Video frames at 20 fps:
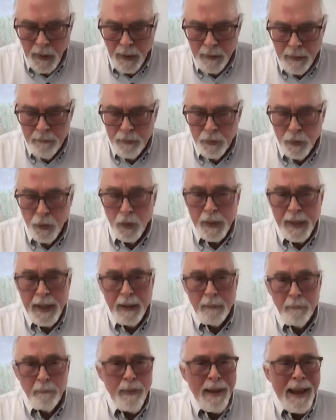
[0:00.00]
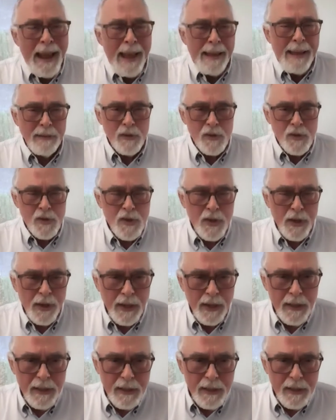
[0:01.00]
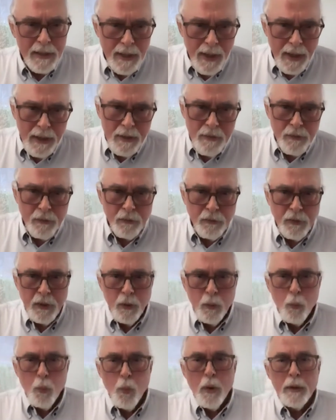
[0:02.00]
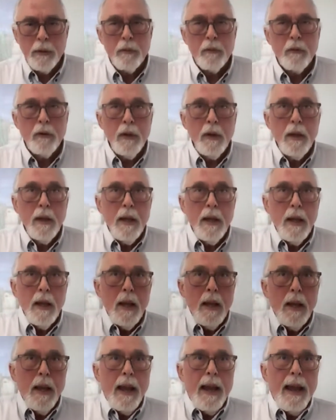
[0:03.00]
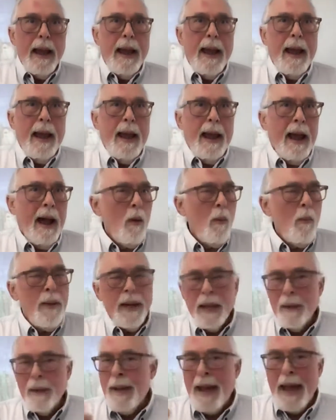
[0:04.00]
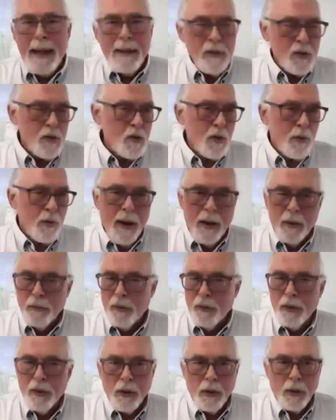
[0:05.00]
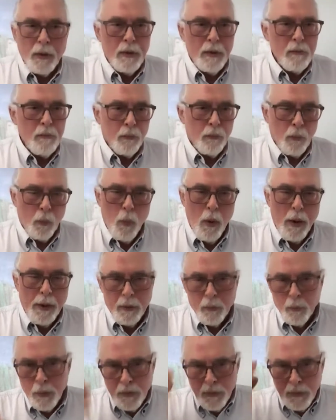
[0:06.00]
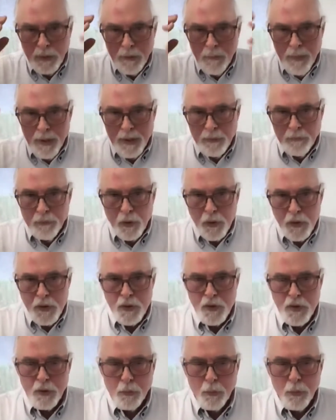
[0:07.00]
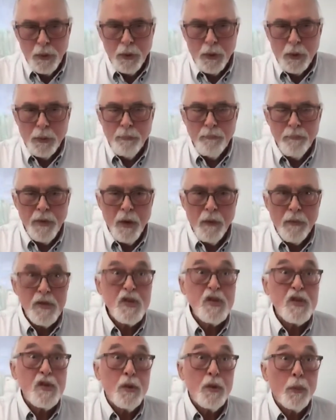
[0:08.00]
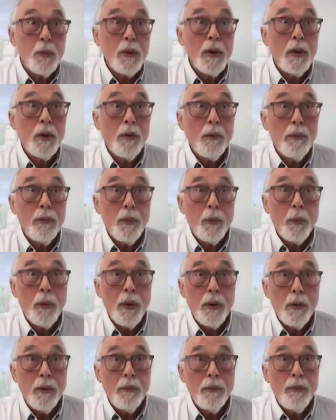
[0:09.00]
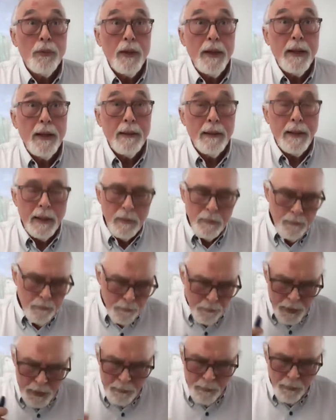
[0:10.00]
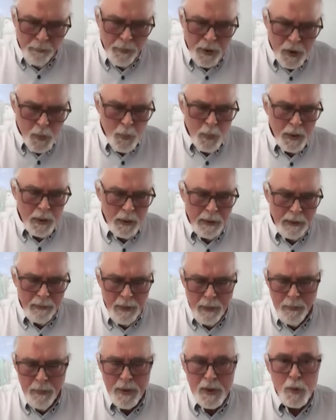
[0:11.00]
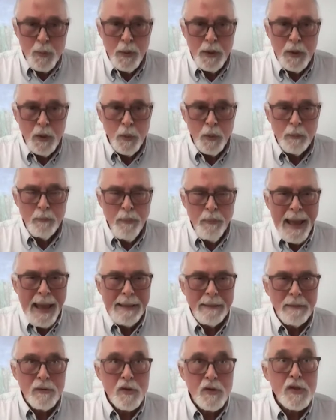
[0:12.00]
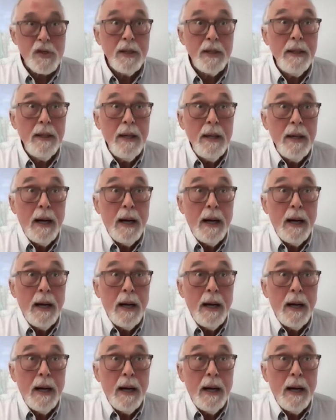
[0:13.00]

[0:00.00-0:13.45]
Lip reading: I look at patents, and I kind of see how many patents are out there and for what. And we think the metaverse is this is the real thing that people must be new in patents.